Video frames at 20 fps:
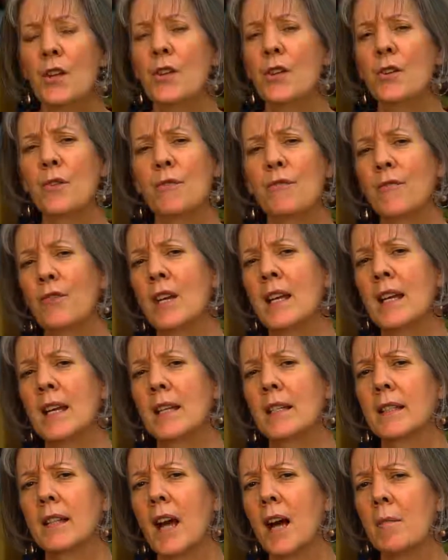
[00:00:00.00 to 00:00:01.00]
Your
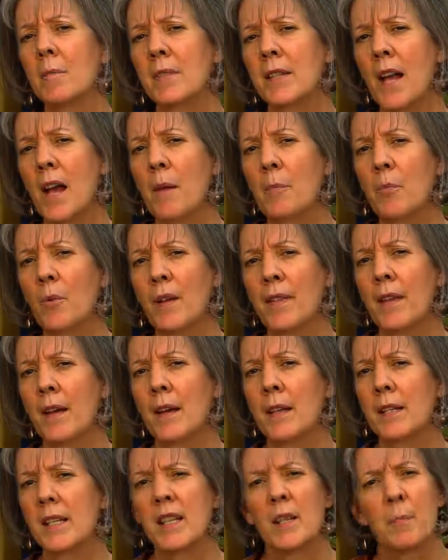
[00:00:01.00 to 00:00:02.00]
friend comes up with
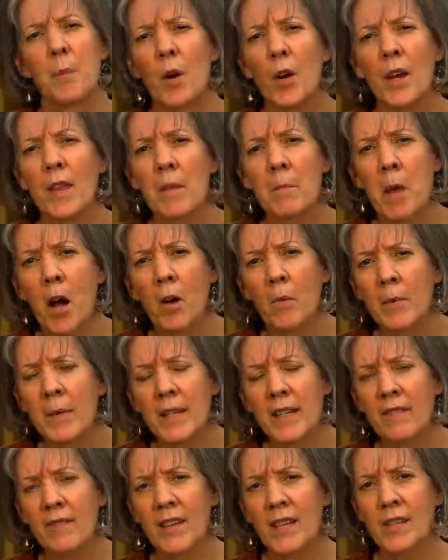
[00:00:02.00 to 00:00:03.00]
a spur of the moment
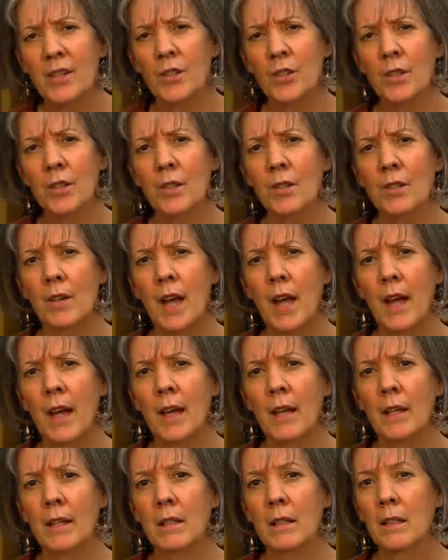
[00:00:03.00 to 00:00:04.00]
adventure,
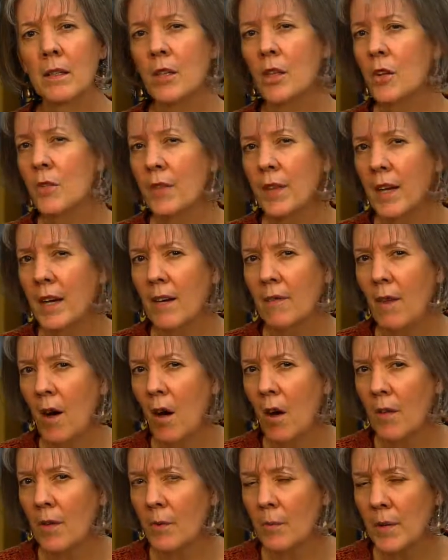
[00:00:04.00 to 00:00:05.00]
and you think of
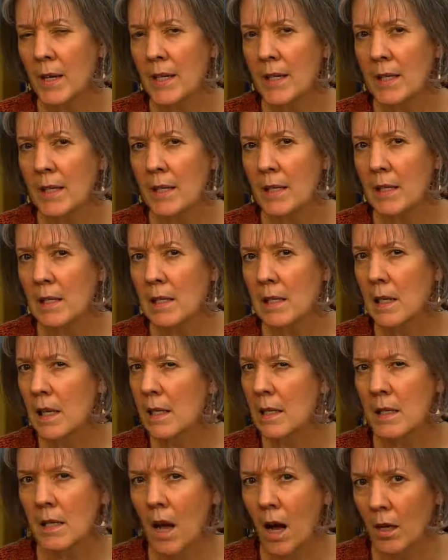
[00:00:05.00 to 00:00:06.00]
all the reasons
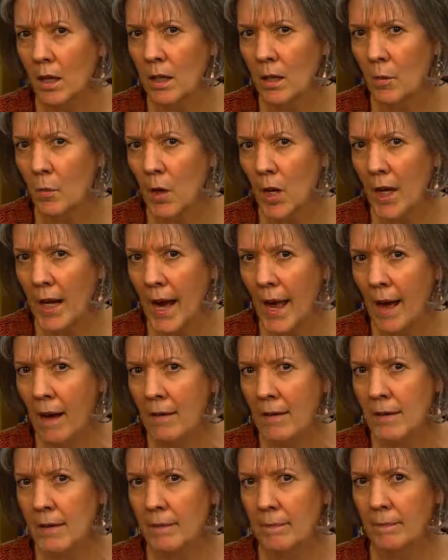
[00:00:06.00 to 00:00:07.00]
it's not going to work
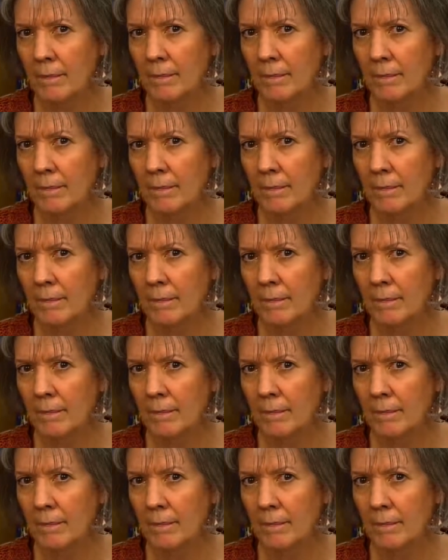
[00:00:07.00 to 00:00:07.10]
out.